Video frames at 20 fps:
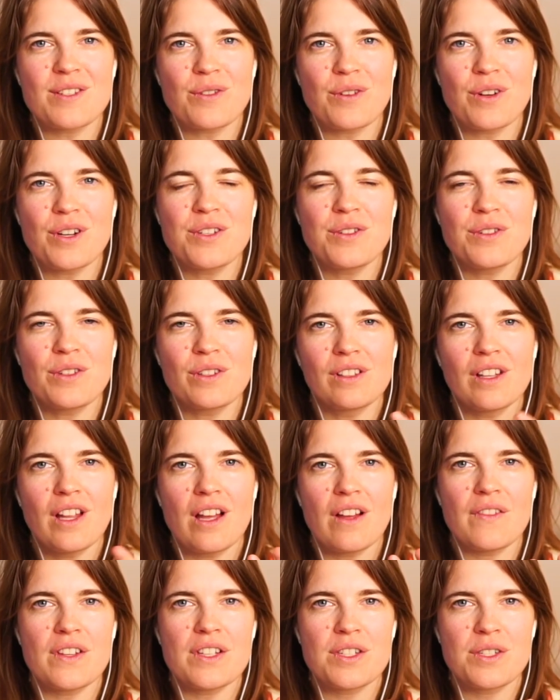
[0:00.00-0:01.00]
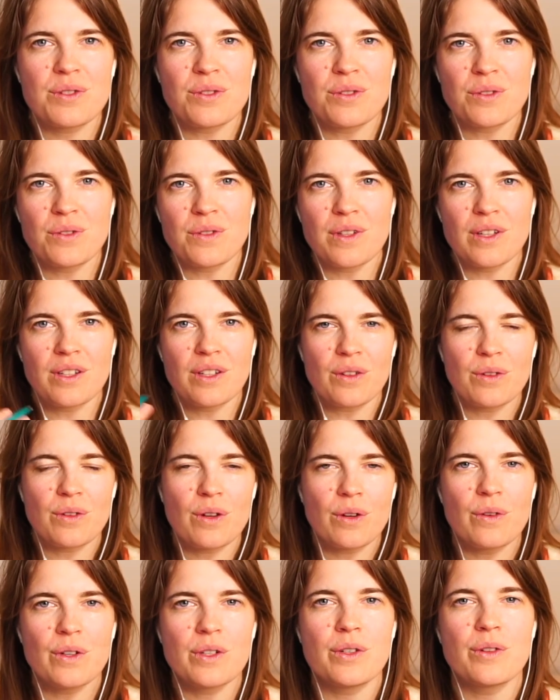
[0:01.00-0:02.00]
or do you love it to,
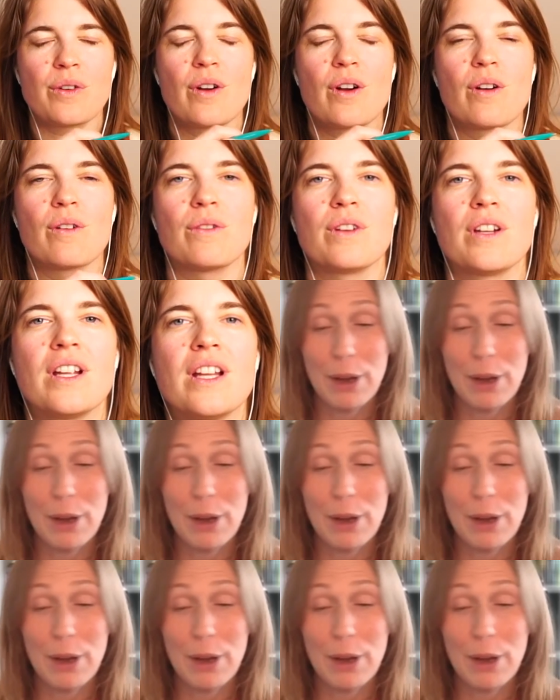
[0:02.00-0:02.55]
go on your own?